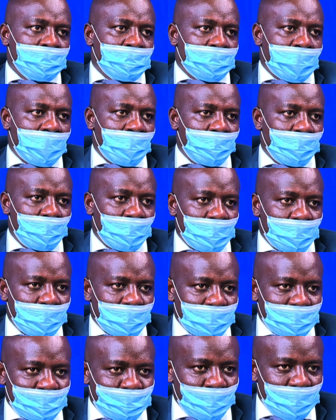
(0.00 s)
Now,
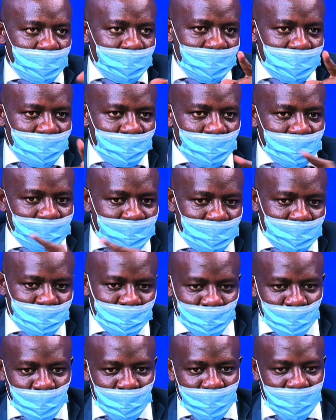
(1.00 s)
responding on these
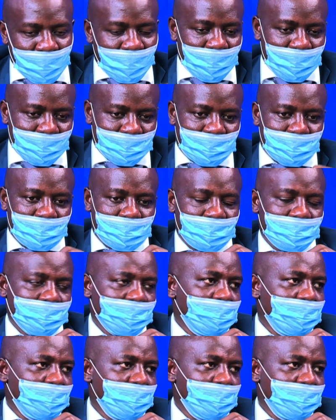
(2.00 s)
4 areas,